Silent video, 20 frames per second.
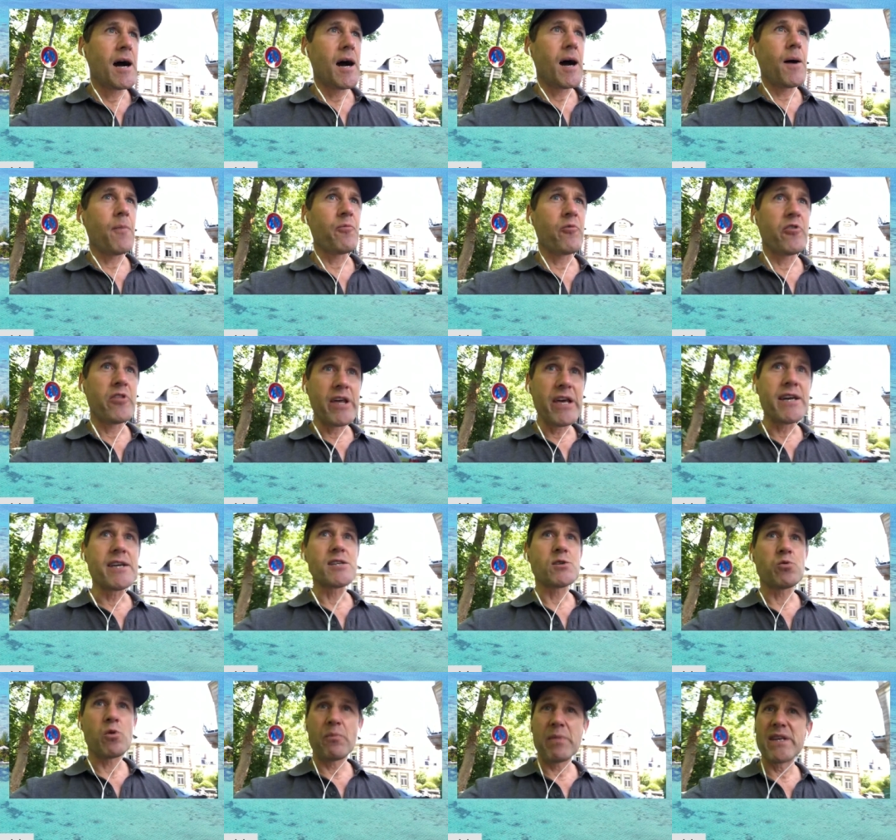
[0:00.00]

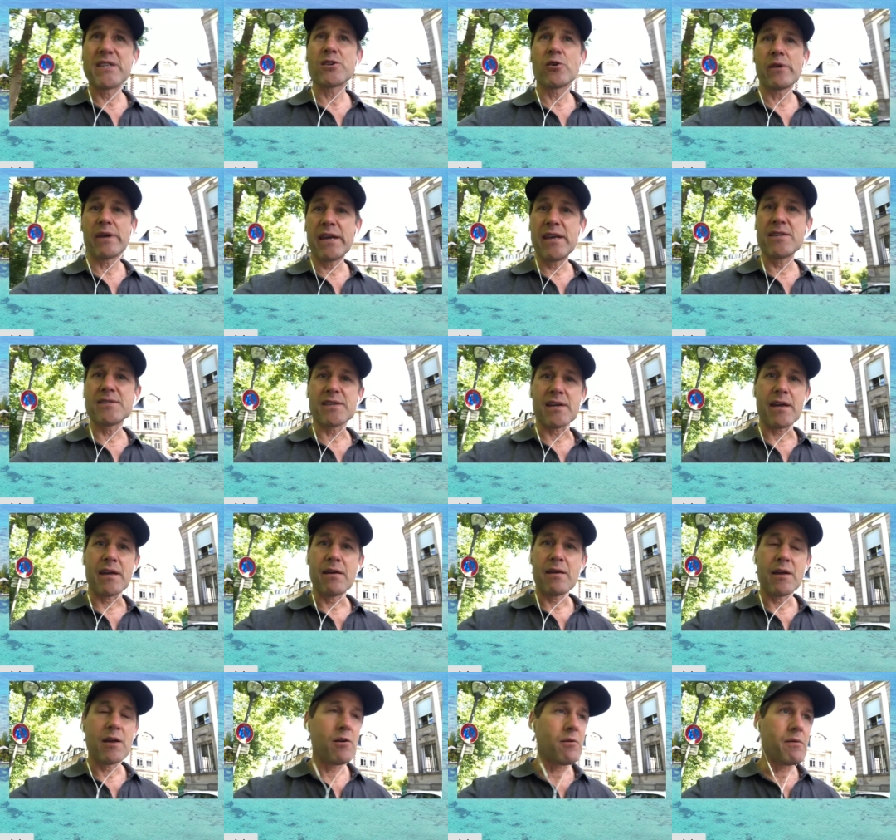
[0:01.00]
this would be so easy.
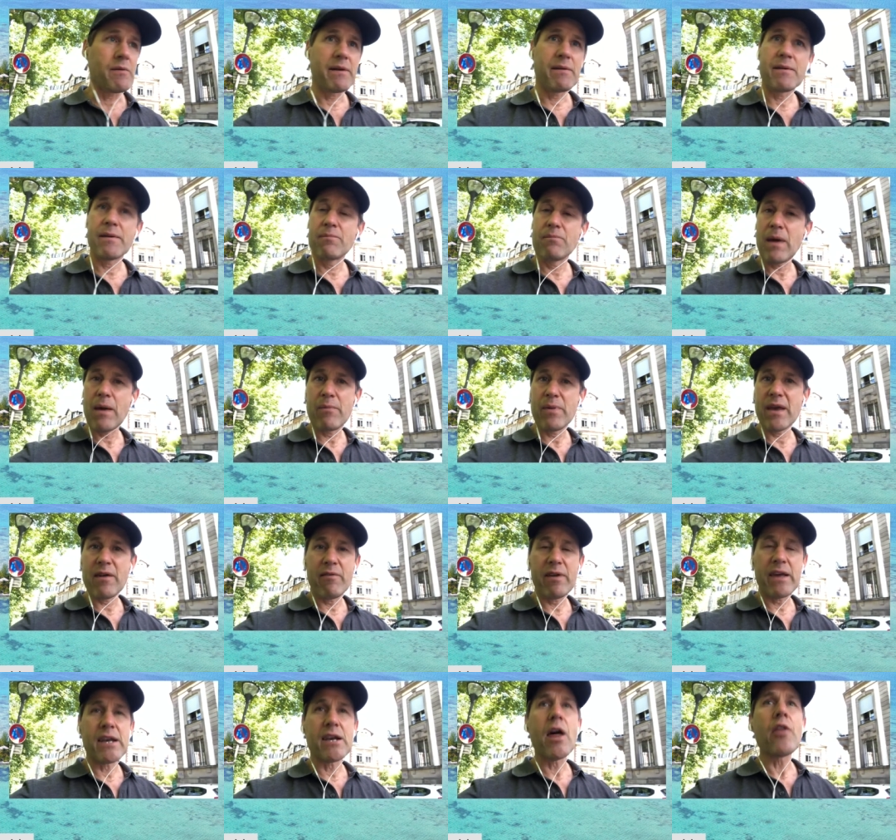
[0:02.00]
You know, maybe
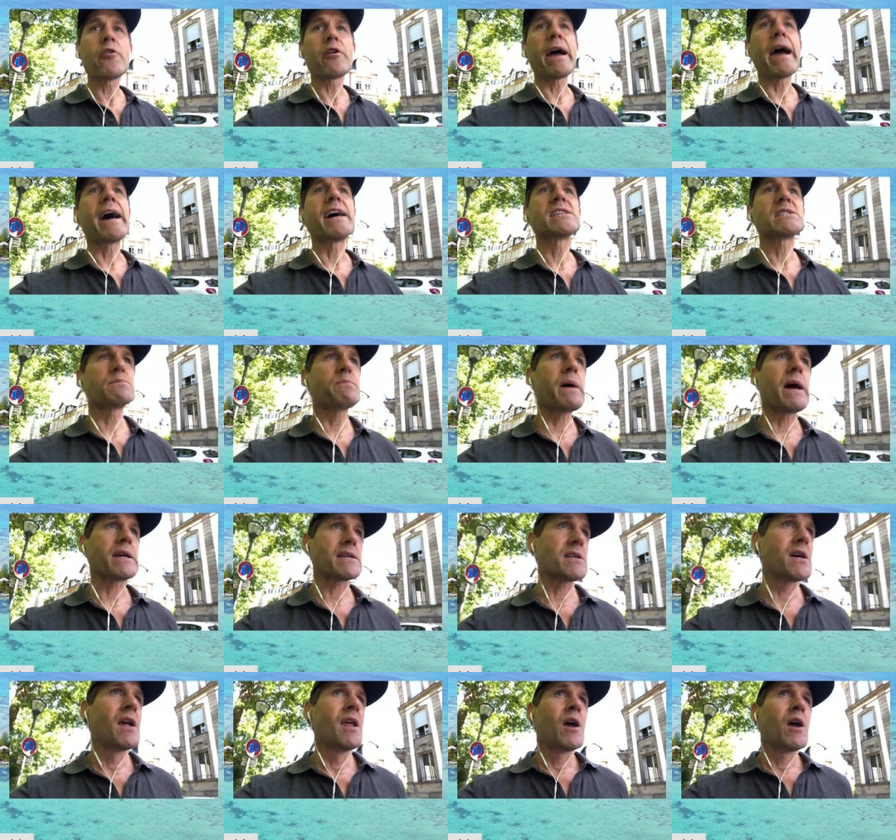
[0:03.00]
giving another aspect.